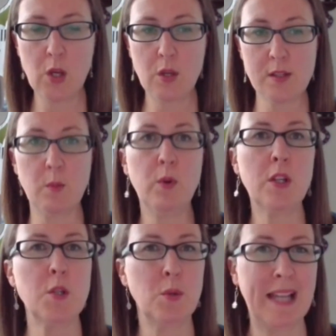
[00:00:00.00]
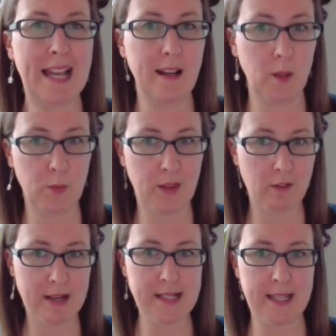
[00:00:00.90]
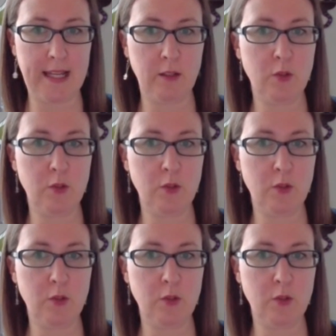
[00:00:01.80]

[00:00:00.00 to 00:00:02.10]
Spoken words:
So what is your cat like when they're eating?